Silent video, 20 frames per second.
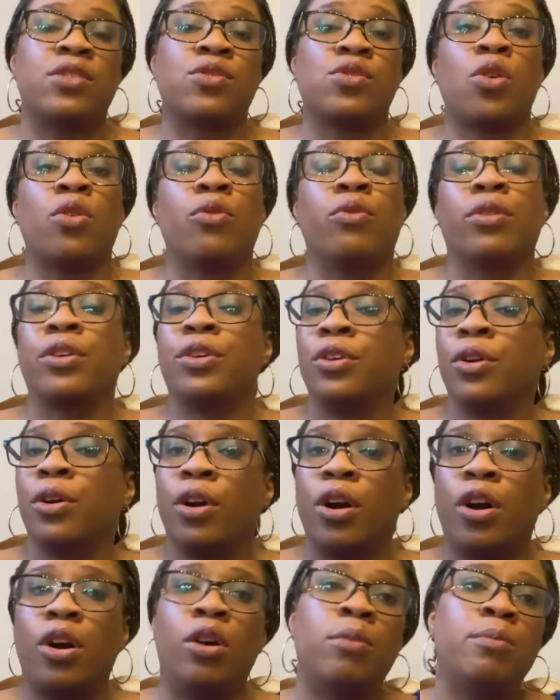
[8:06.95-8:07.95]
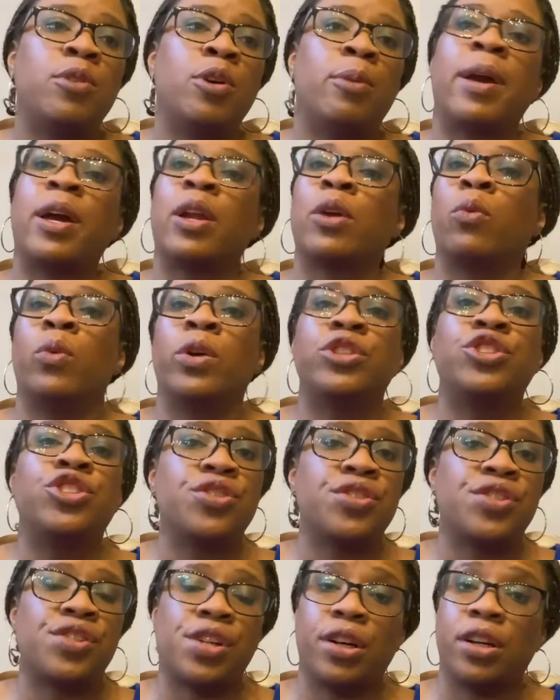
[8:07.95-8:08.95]
is over your home, no matter what
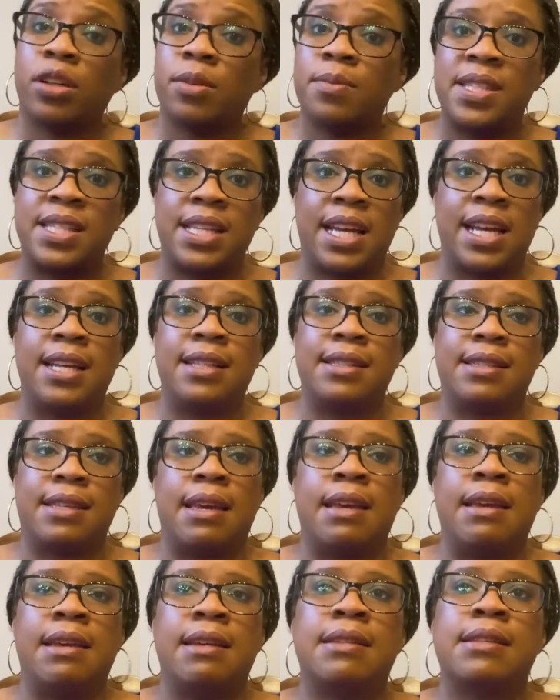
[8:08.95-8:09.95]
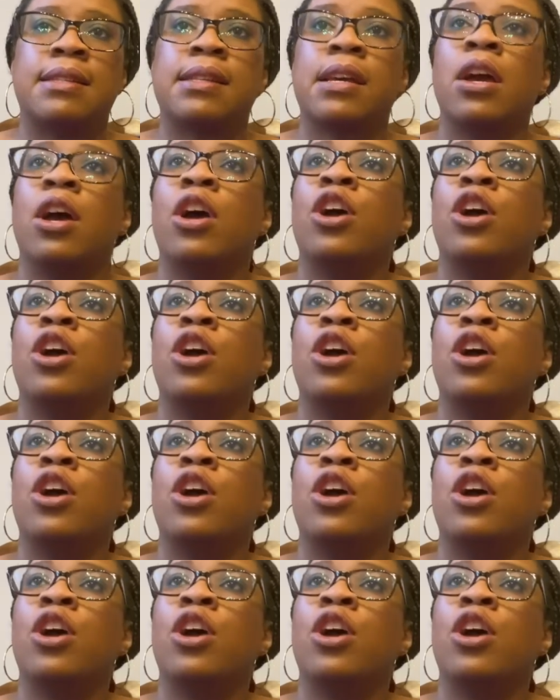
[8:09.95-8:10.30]
your circumstance is,